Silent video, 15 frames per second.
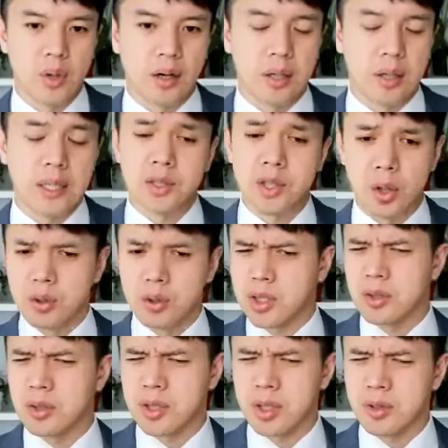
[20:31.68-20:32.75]
And so do
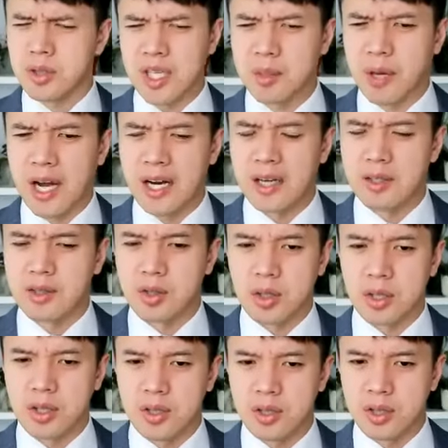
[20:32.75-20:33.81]
you still take buyers or
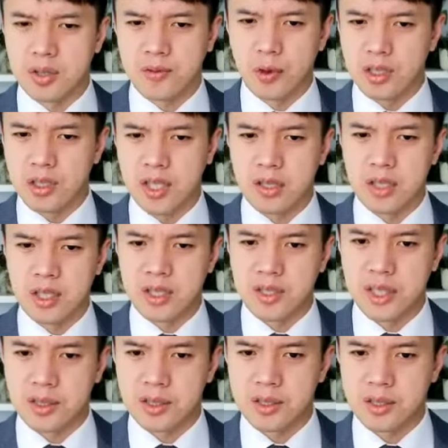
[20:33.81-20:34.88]
you just focus on listings?